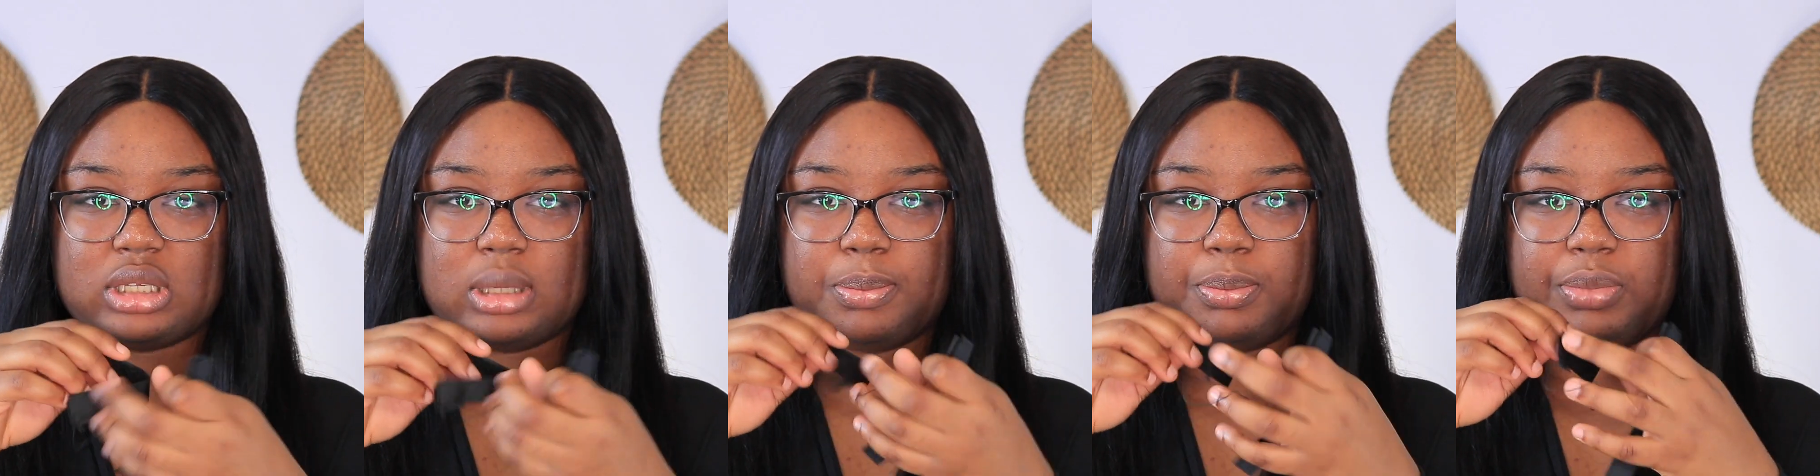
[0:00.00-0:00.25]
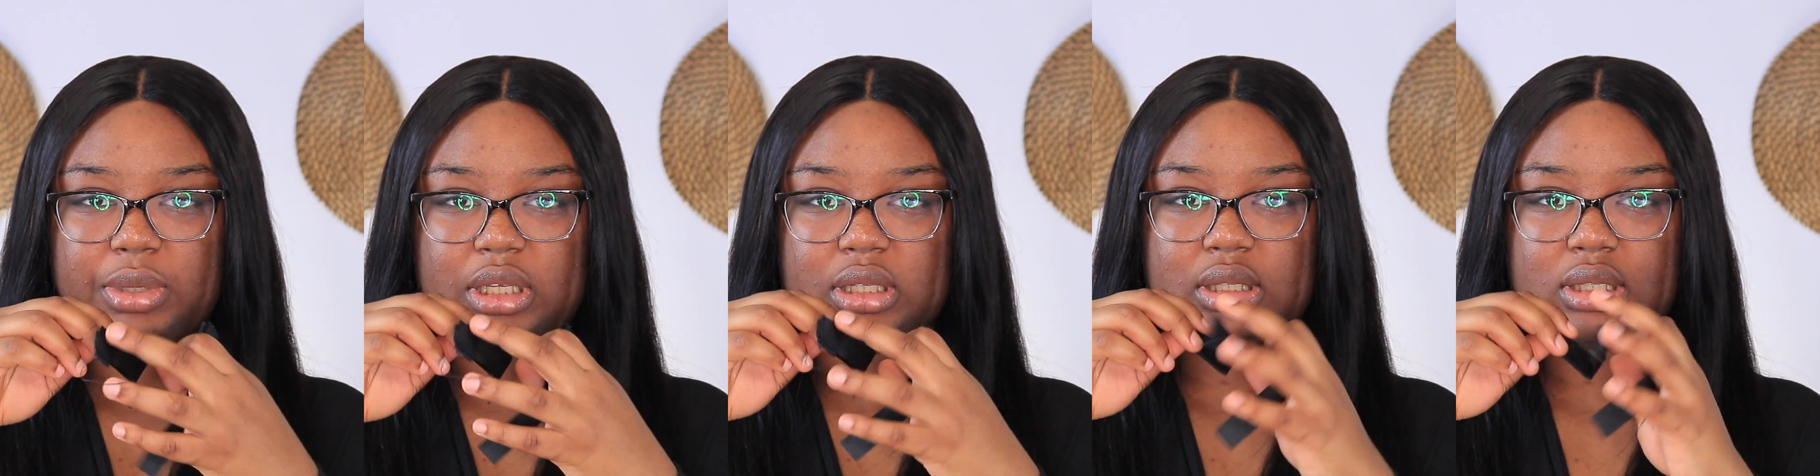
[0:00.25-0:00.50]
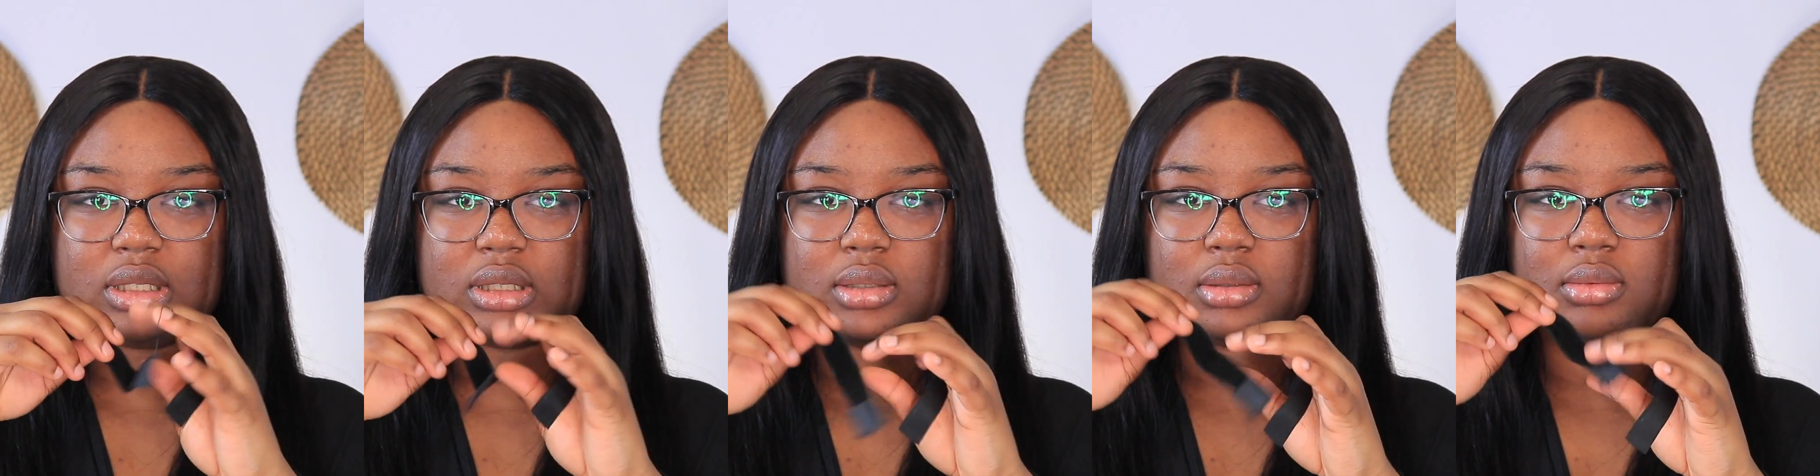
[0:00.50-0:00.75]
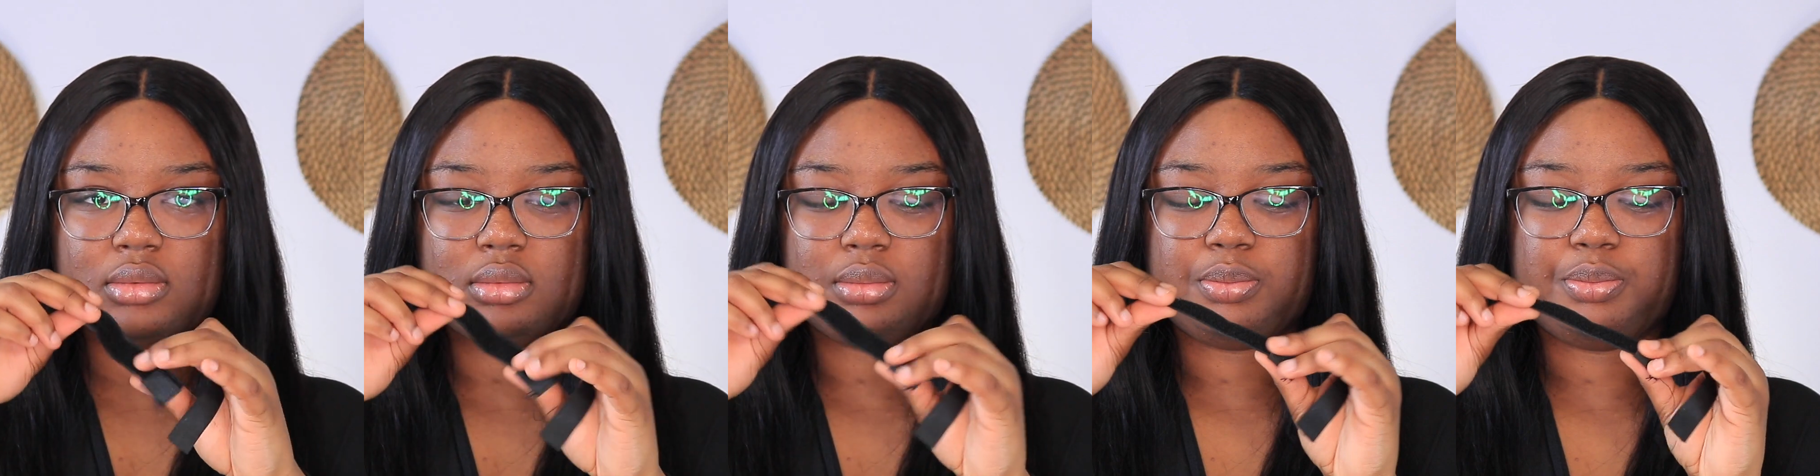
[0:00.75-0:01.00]
a bit
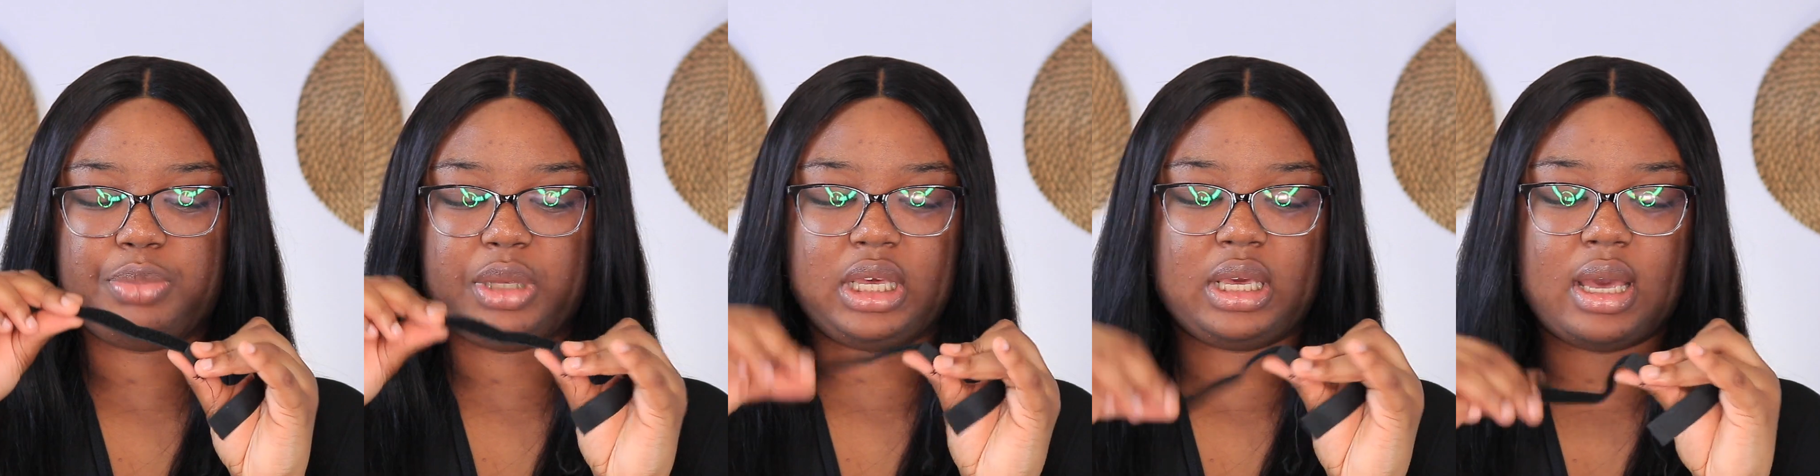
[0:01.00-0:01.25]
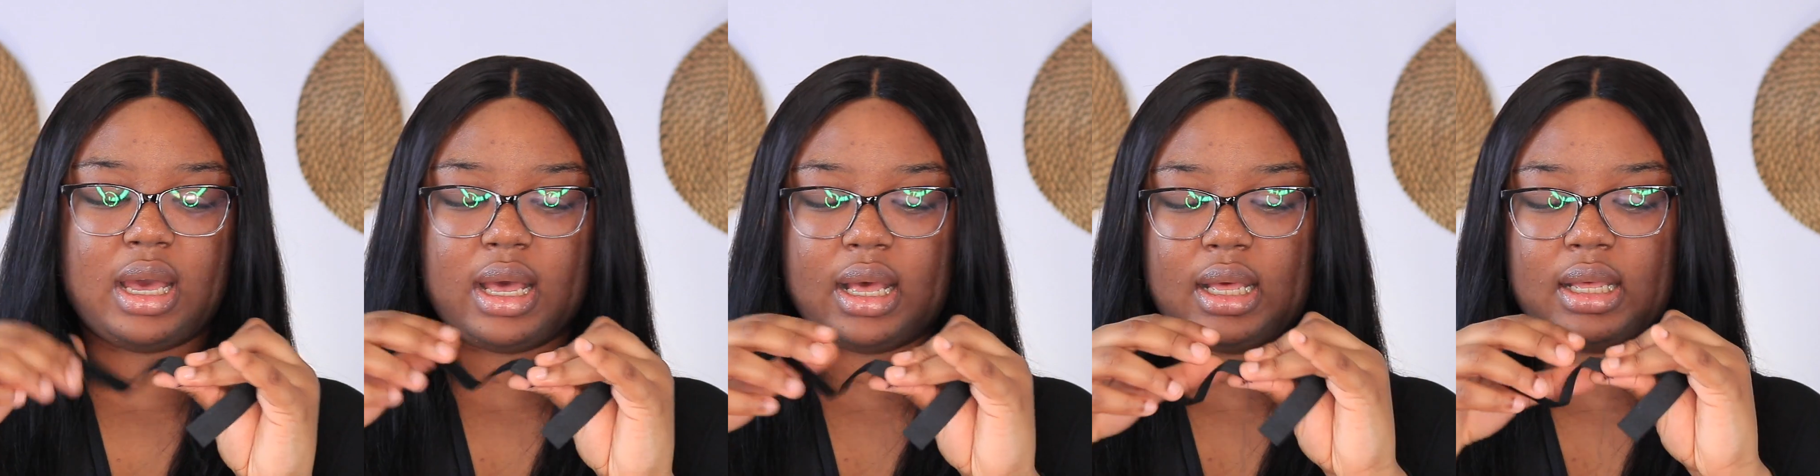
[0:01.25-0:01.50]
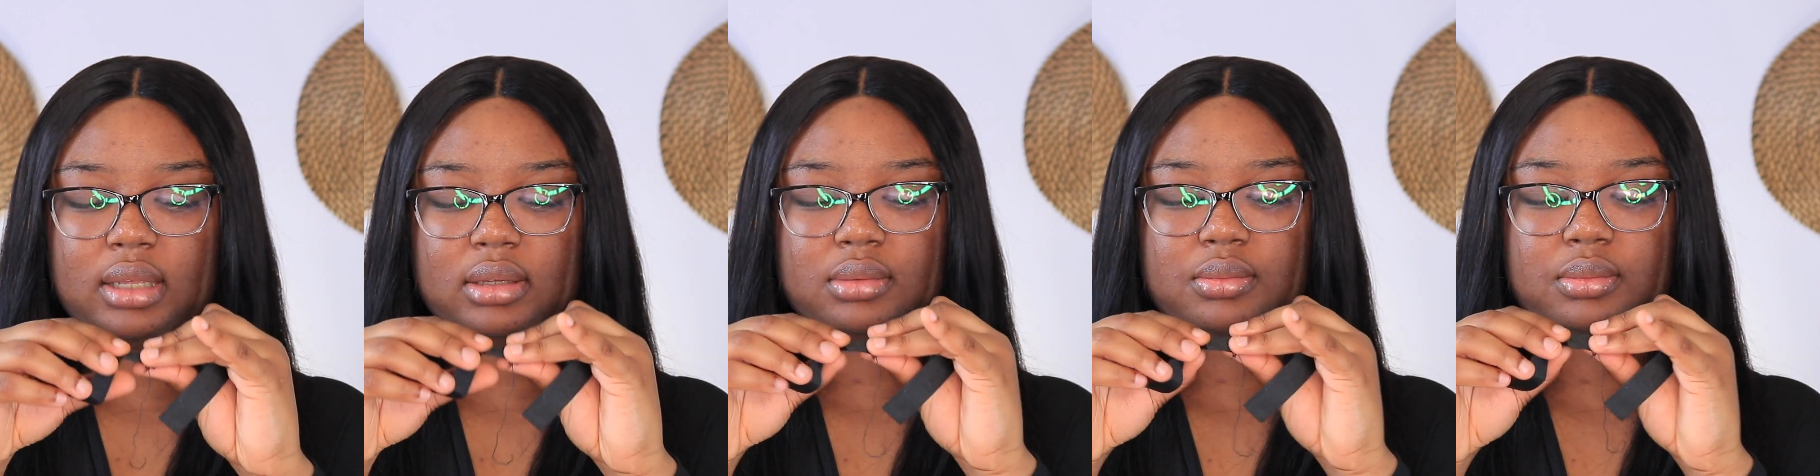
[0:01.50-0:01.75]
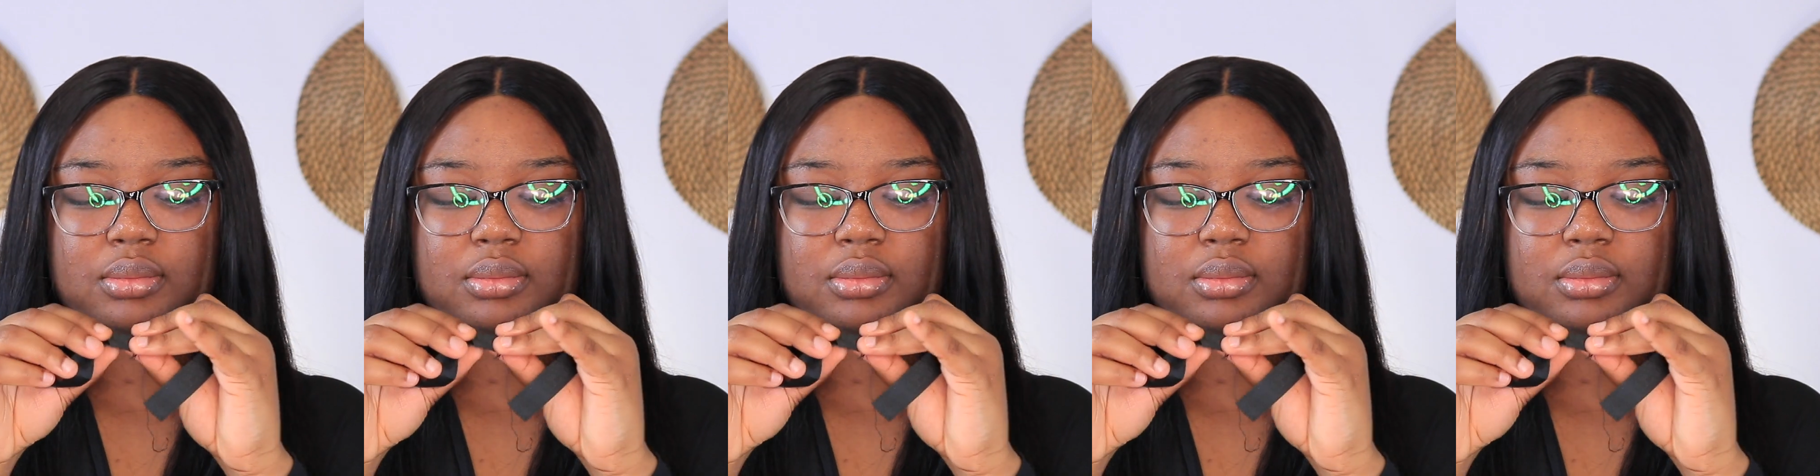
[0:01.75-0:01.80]
bigger.